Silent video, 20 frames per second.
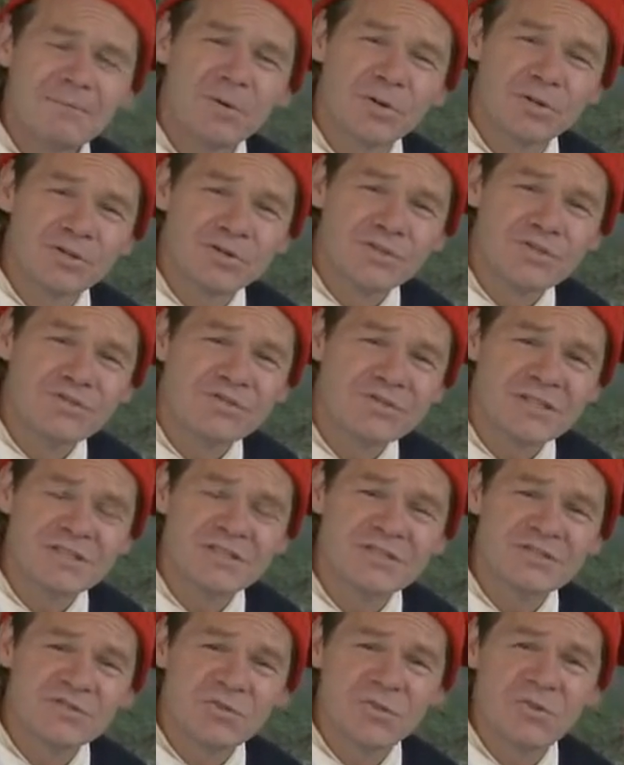produced
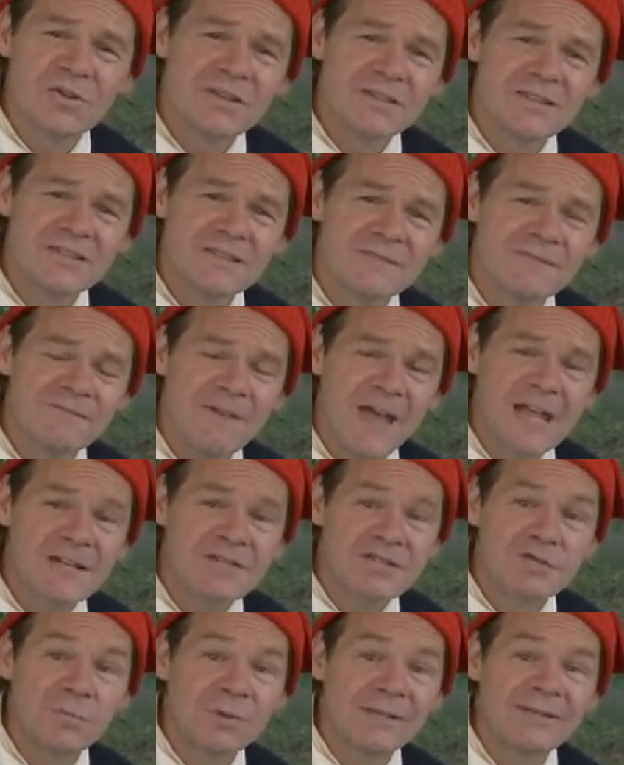and stored in this
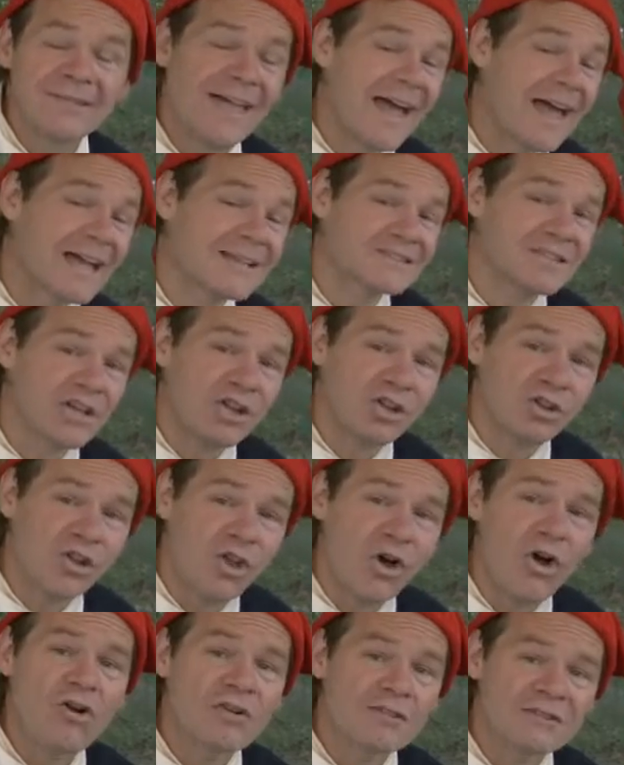fashion would last a
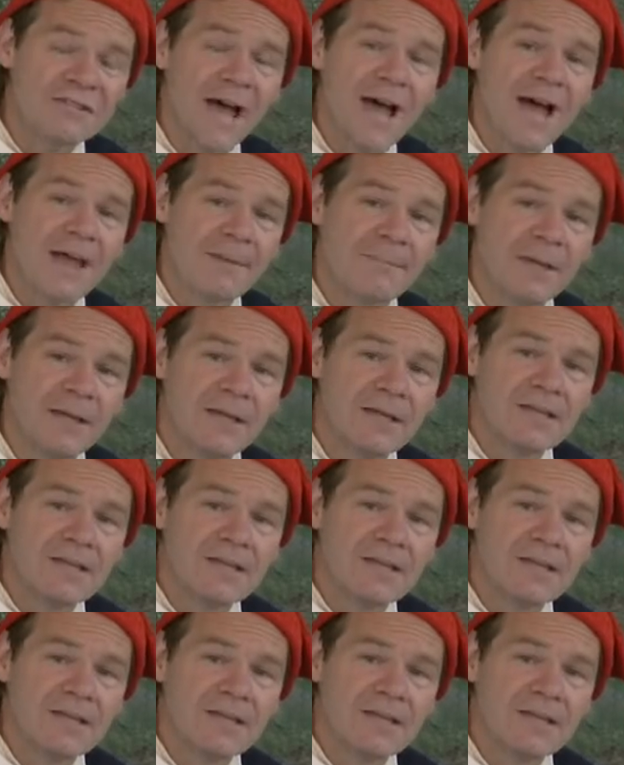long time.